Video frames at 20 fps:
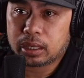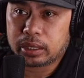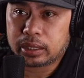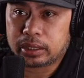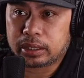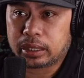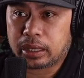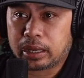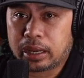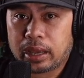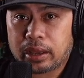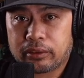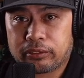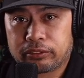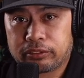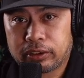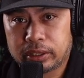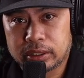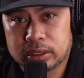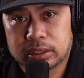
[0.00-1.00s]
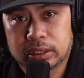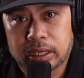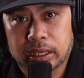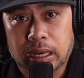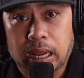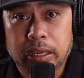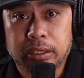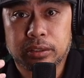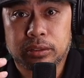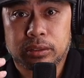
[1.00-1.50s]
and I have friends that
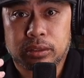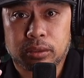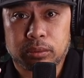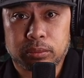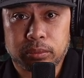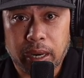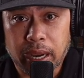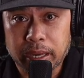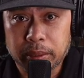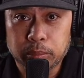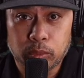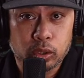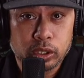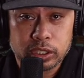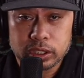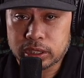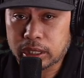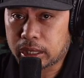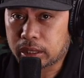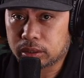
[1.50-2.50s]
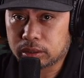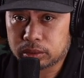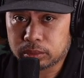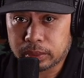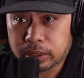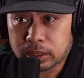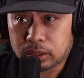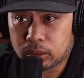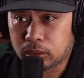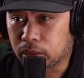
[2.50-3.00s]
I used to ride motorcycles
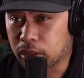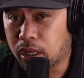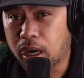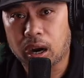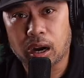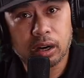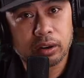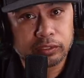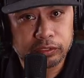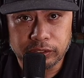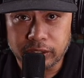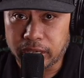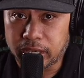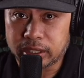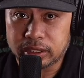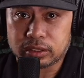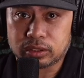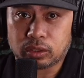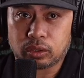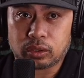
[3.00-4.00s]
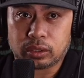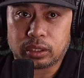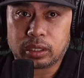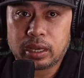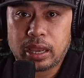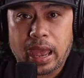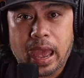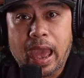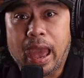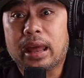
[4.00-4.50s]
with, or car friends, or
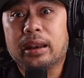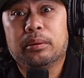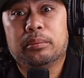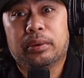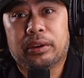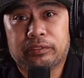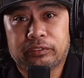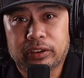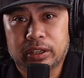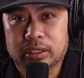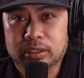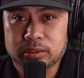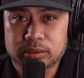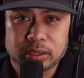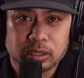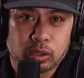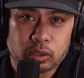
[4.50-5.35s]
anime friends,